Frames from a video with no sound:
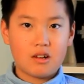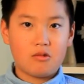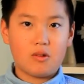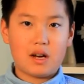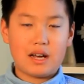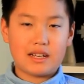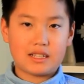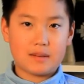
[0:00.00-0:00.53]

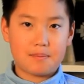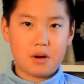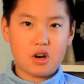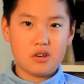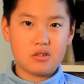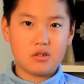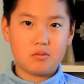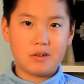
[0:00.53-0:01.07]
Well, I
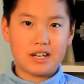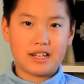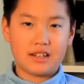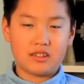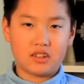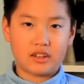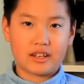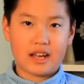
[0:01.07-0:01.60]
suppose we
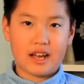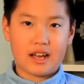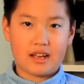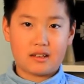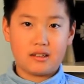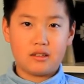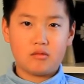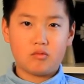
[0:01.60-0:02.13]
can look
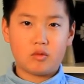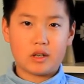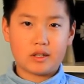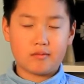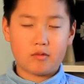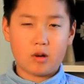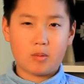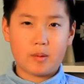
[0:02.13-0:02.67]
at
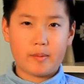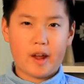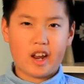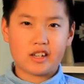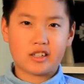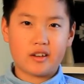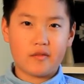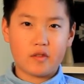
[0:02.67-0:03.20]
what rubber
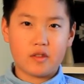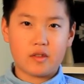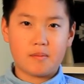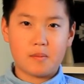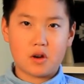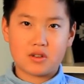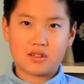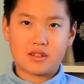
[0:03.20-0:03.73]
bands give you the
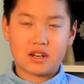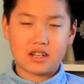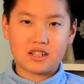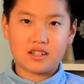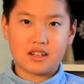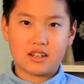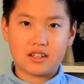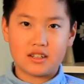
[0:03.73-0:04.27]
most
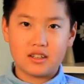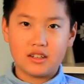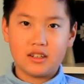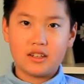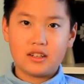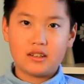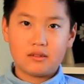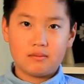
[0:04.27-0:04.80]
distance
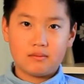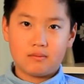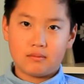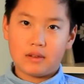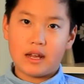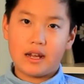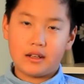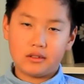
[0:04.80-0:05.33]

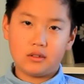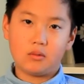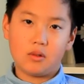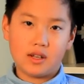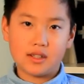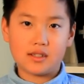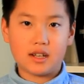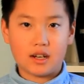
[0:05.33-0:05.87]
and the
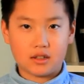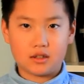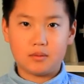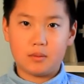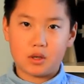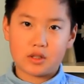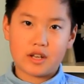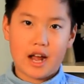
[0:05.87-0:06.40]
ones that are the
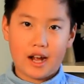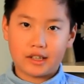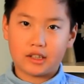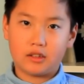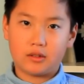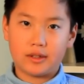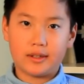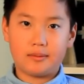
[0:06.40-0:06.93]
most
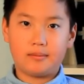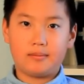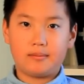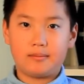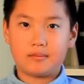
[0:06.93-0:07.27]
accurate.